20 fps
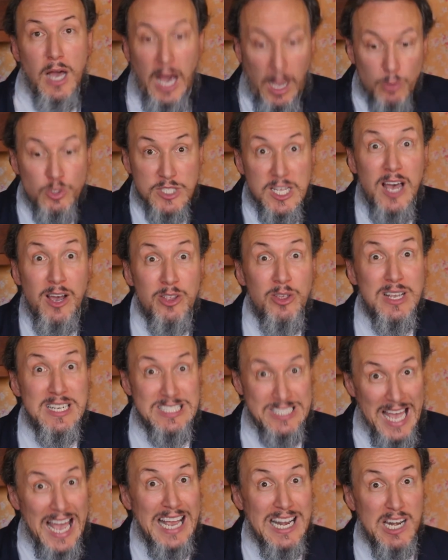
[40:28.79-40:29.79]
I'll tell you
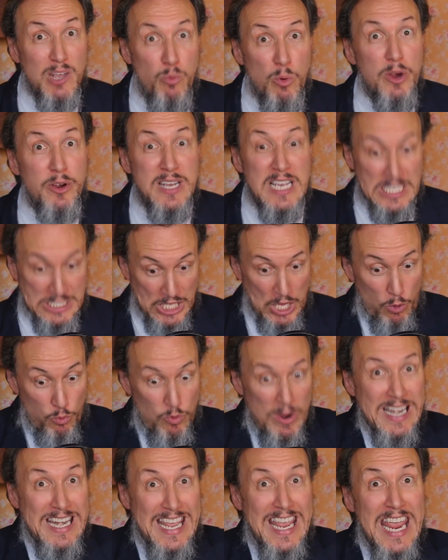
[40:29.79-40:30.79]
exactly where it is,
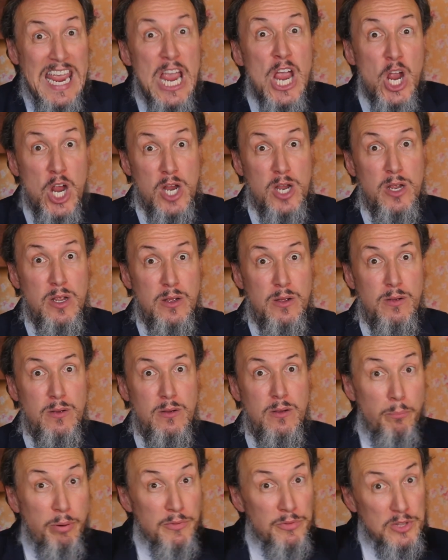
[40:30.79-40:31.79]
right here.
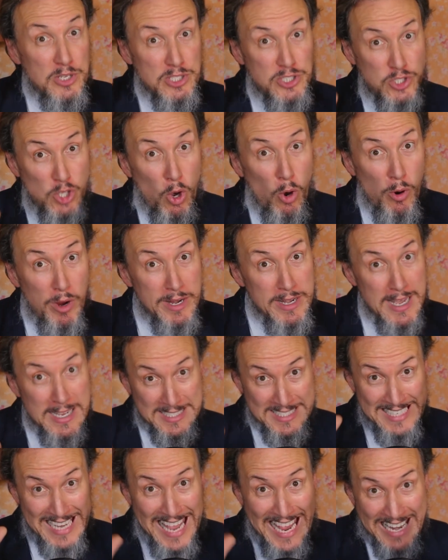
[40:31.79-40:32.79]
But the story
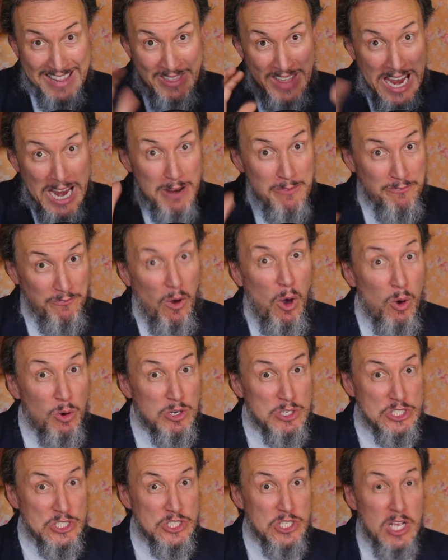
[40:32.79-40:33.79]
doesn't end there,
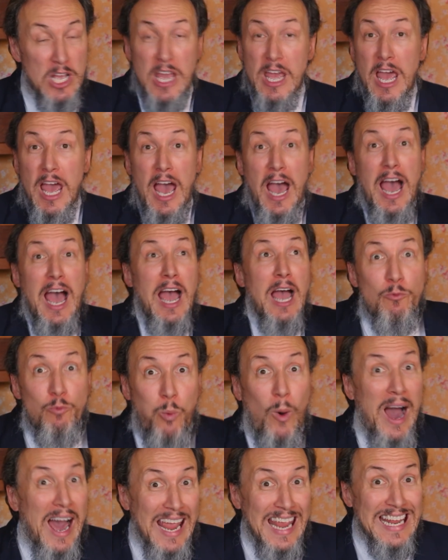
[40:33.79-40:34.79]
folks.
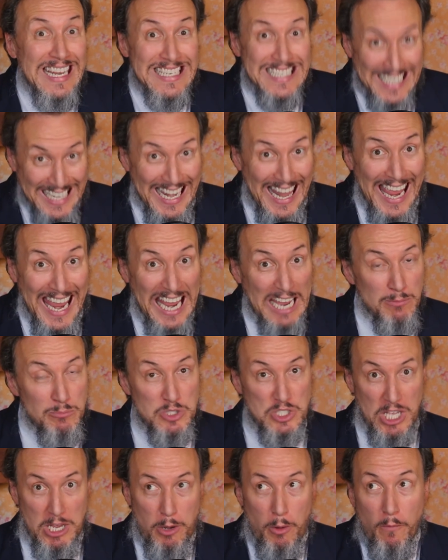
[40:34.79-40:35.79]
Wyatt
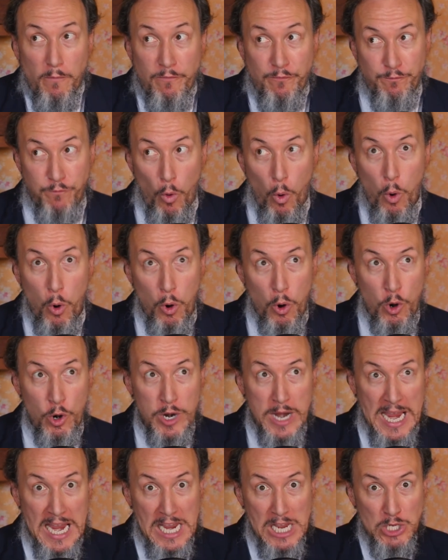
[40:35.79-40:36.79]
claims that
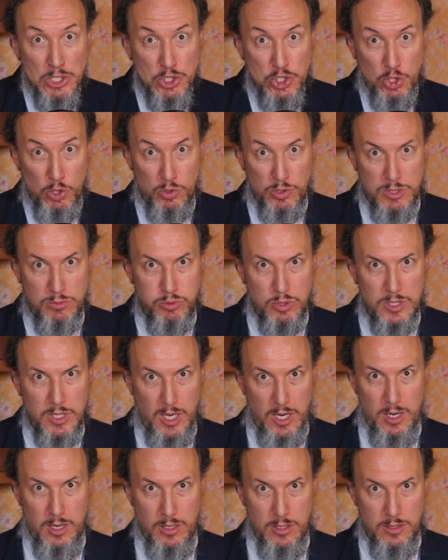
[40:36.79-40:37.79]
4 angels were
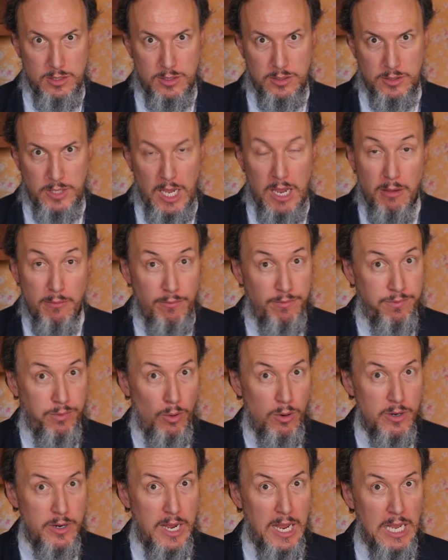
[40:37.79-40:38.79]
there. Okay,
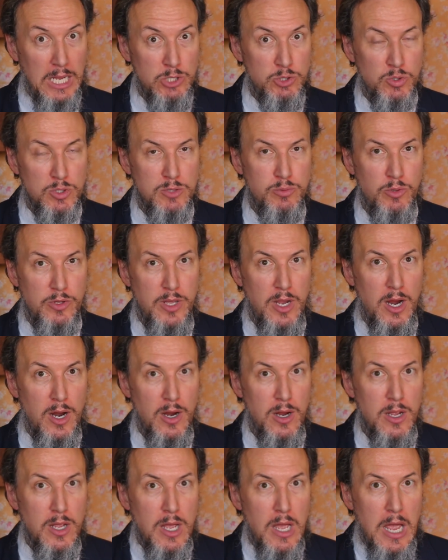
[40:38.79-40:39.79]
4 angels were
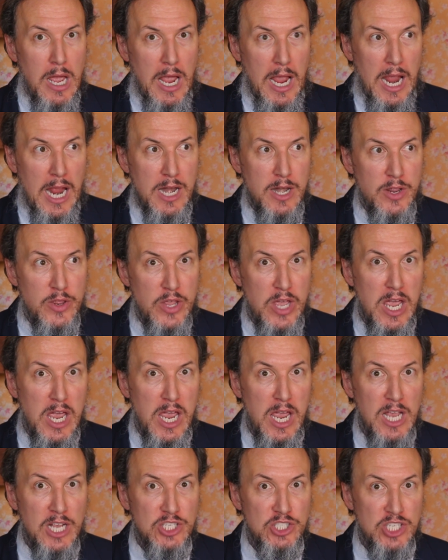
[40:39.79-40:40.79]
there, and
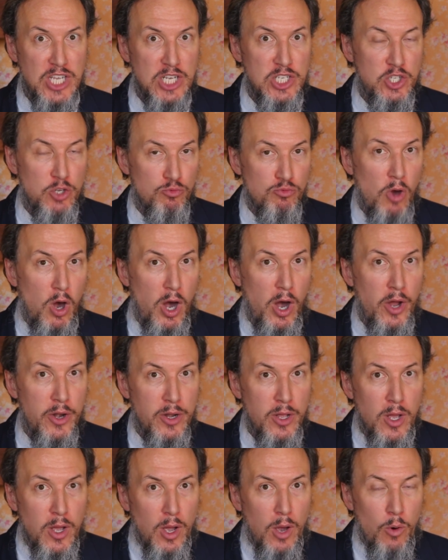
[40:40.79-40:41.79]
they said to
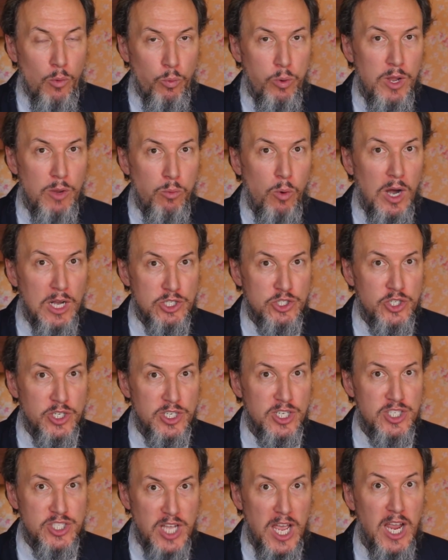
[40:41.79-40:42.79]
Ron, we want you
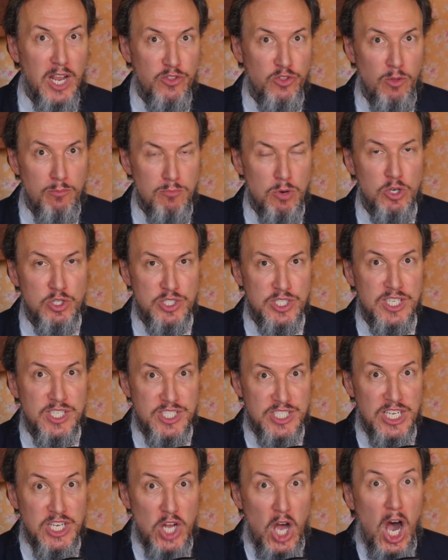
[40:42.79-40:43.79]
to take the mercy
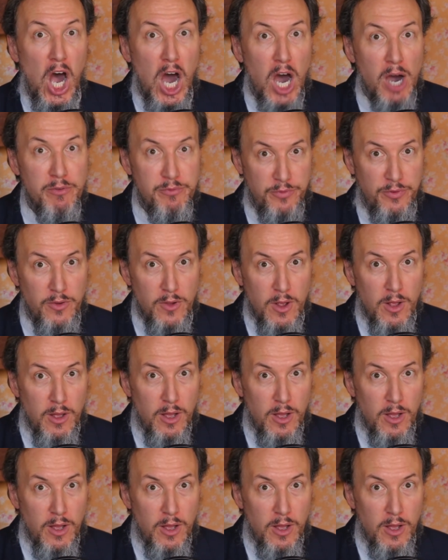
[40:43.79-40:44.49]
seat off